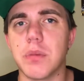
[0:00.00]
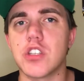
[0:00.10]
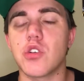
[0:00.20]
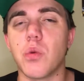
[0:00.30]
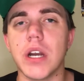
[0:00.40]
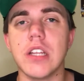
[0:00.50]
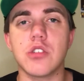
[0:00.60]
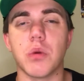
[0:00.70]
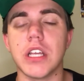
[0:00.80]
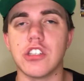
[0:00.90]
but
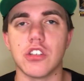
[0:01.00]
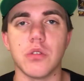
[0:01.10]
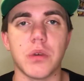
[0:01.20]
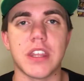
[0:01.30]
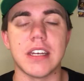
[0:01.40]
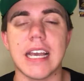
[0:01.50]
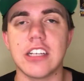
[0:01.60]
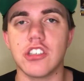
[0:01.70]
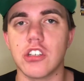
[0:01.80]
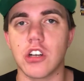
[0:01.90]
2022 with the
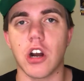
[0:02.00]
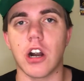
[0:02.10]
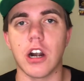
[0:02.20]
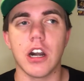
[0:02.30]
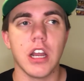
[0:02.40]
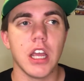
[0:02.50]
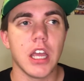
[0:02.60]
next gen car,